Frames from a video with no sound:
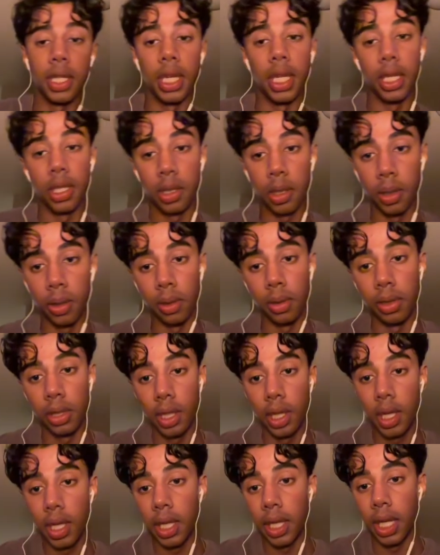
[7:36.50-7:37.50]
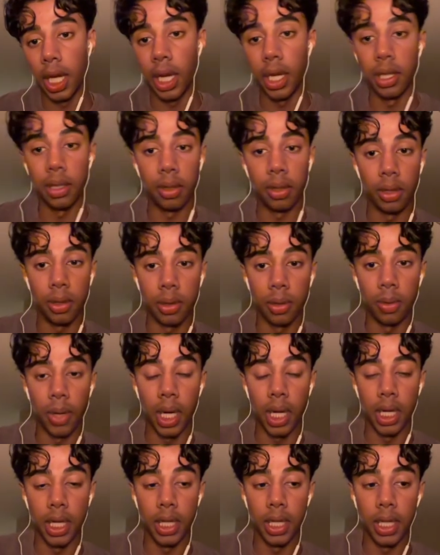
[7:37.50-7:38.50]
today, so that is also why
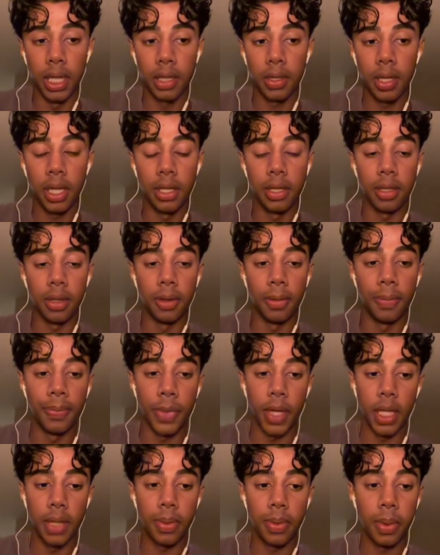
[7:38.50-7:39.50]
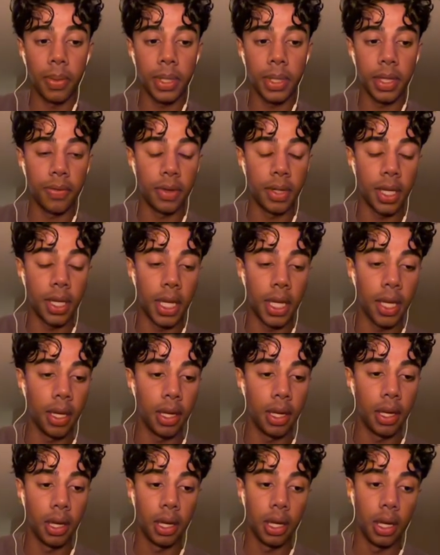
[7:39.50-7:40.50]
I didn't take a trade. So that's pretty much it for today.
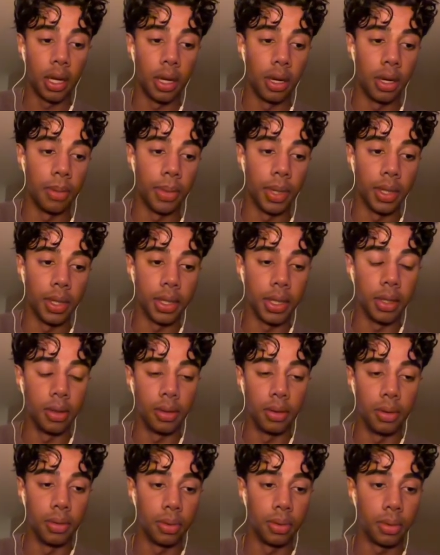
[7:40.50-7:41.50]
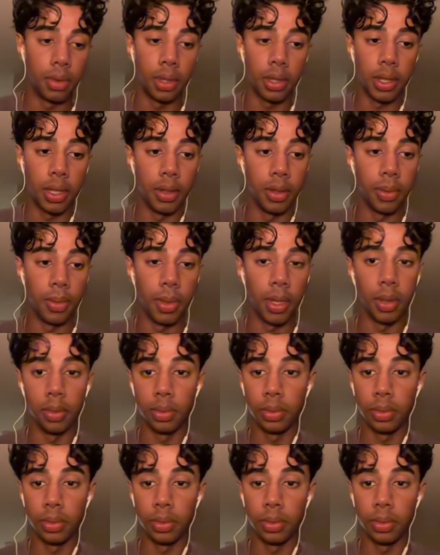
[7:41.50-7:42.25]
I'll see you tomorrow.